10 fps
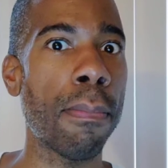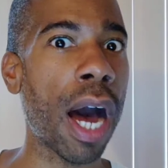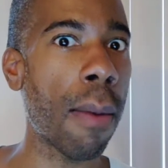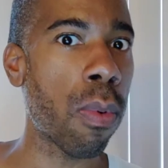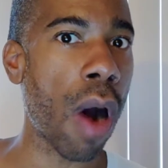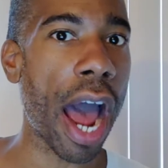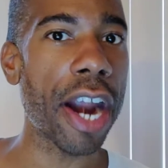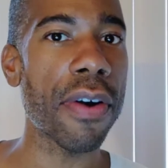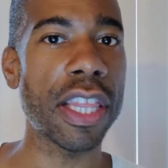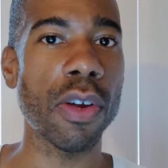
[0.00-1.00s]
and the barbed
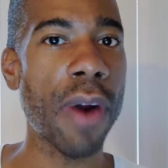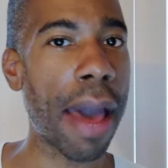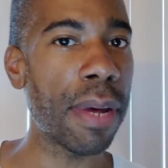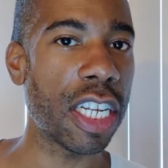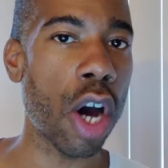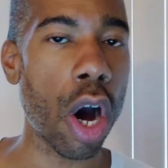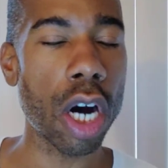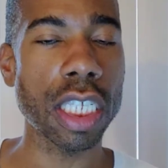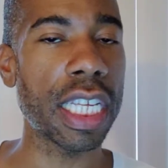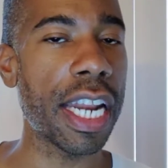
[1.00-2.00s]
wire and the rabbit
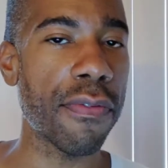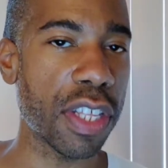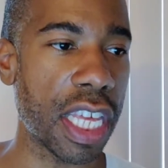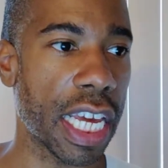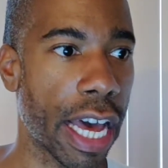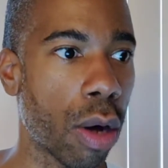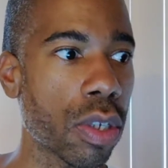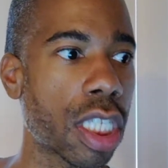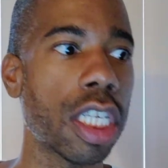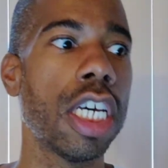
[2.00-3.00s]
dogs and everything
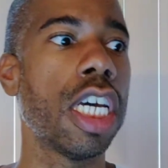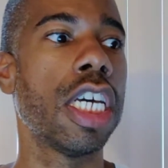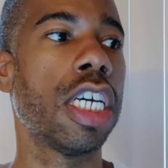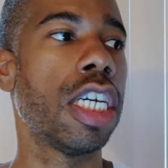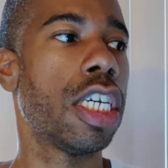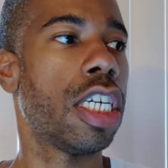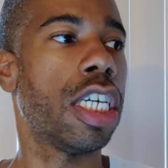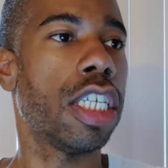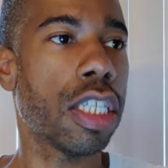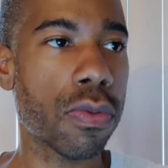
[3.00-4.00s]
else,
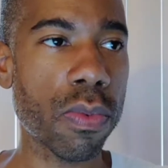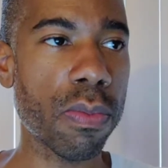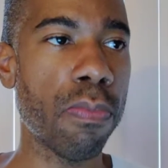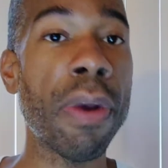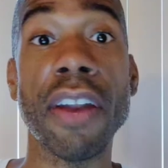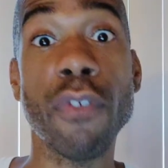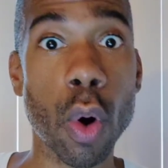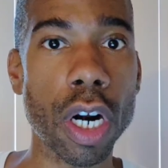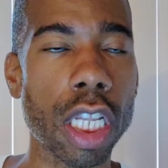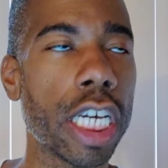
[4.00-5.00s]

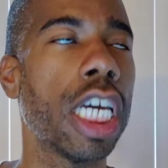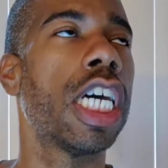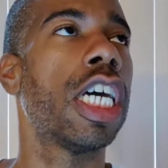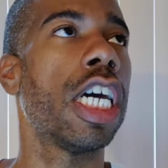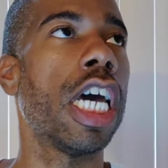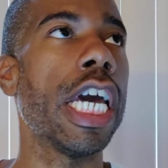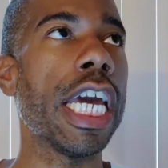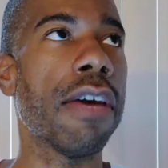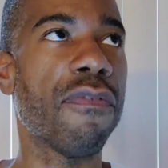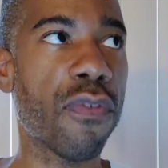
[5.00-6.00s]
metaphorically,
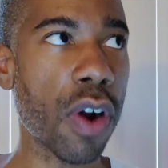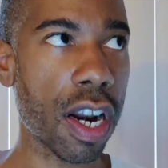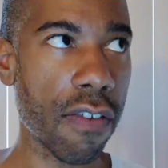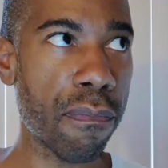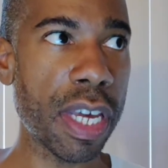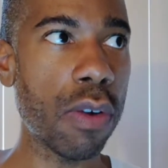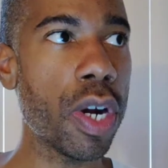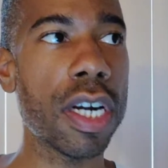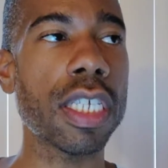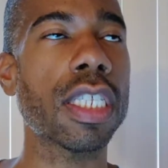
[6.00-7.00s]
in front of me
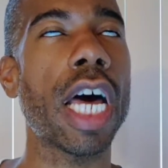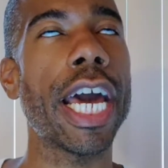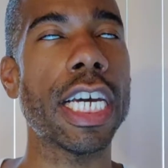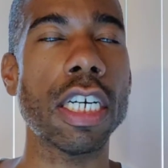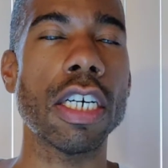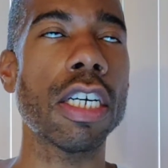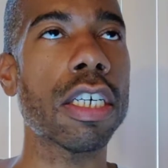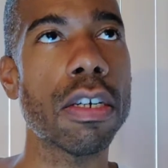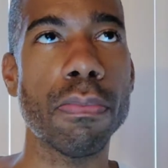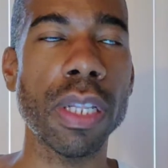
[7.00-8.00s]
where it's like,
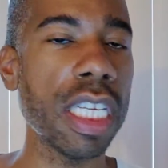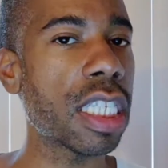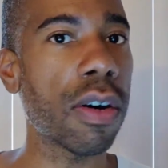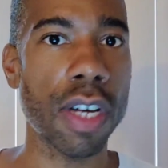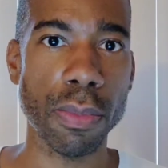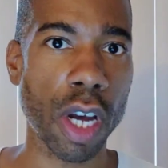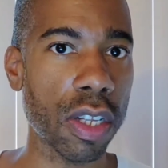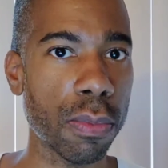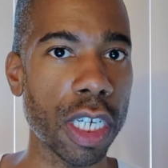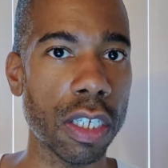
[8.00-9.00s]
please don't come
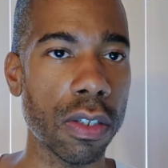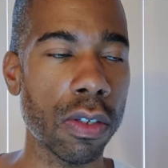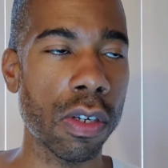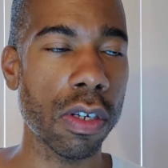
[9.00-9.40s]
talk to me.